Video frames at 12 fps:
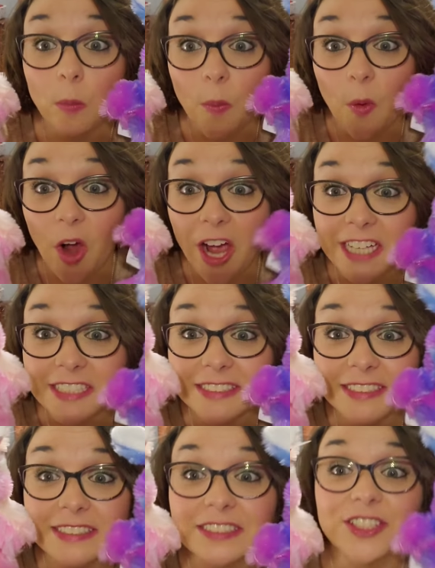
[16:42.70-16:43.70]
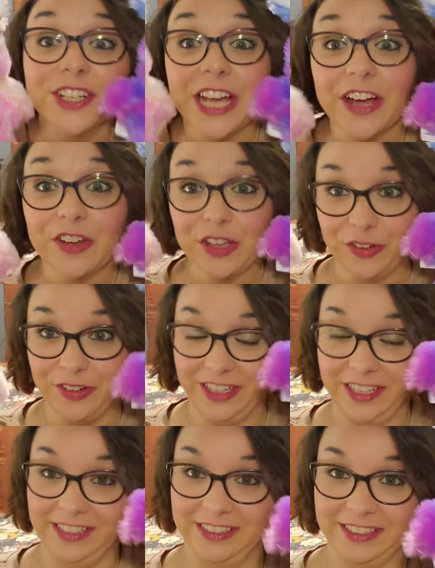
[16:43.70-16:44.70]
What? Look how cute he
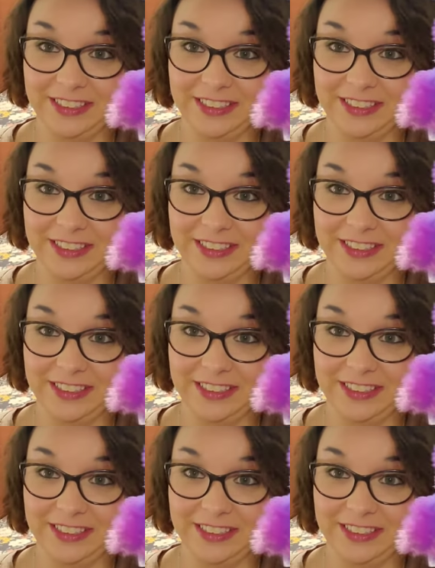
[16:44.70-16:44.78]
is.